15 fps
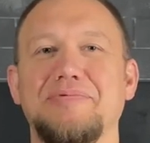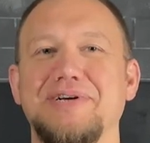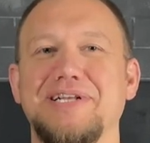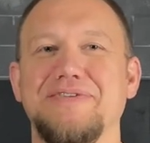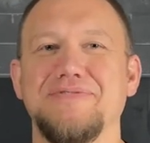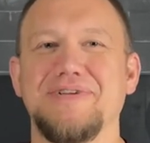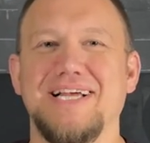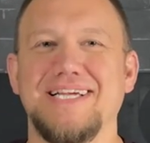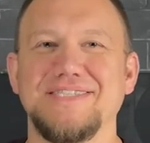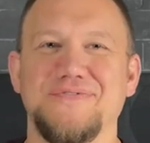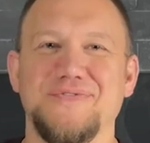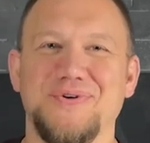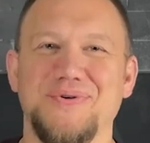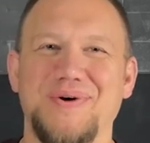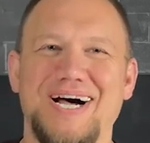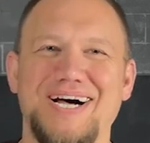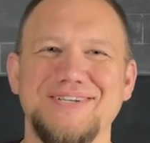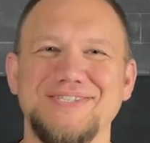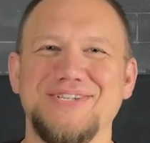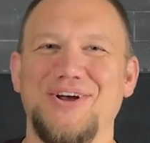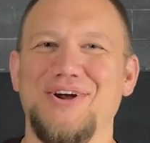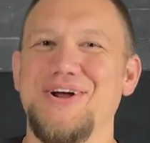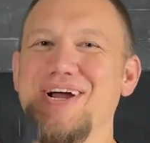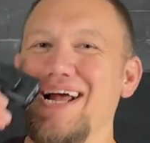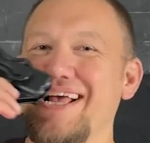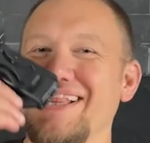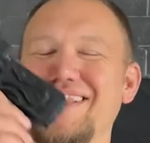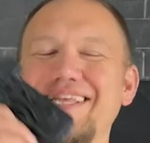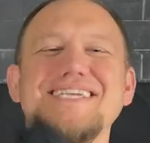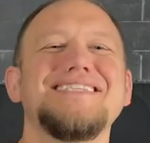We didn't realize it for a while. So
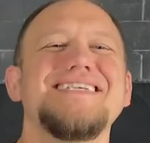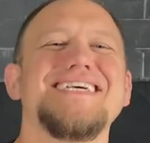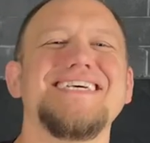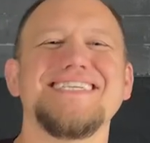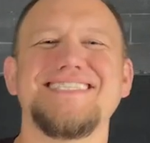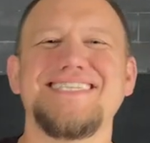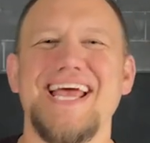this is